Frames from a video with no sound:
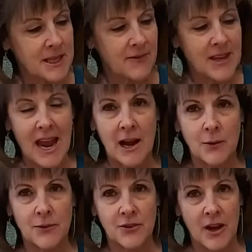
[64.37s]
on the
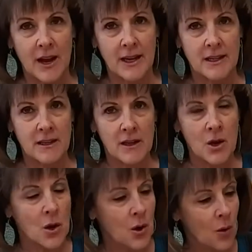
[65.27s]
outside.
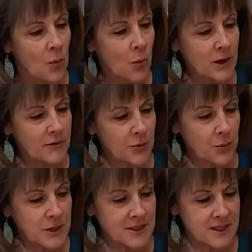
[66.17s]
One of the
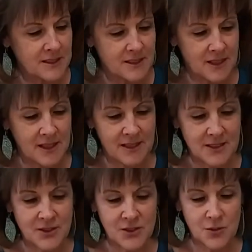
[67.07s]
reasons
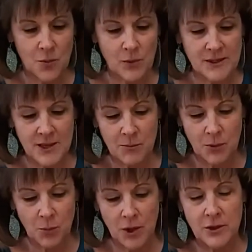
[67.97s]
is when
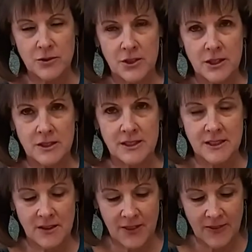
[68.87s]
someone wears
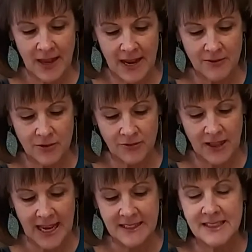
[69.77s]
this, then they have a
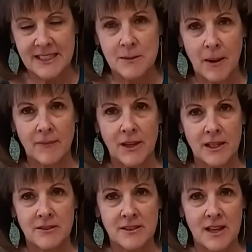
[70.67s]
flat seam on the
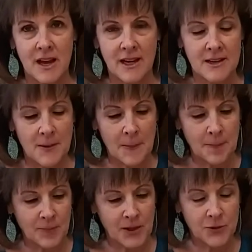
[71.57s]
inside.
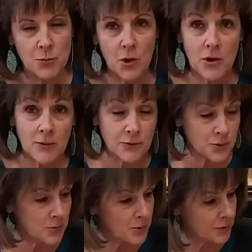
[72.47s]
It's more
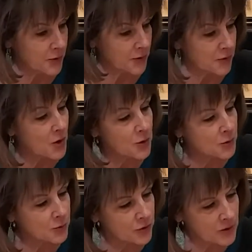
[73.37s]
comfortable for their
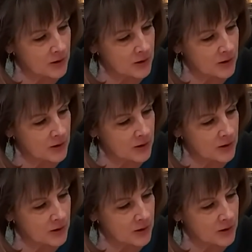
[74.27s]
nose.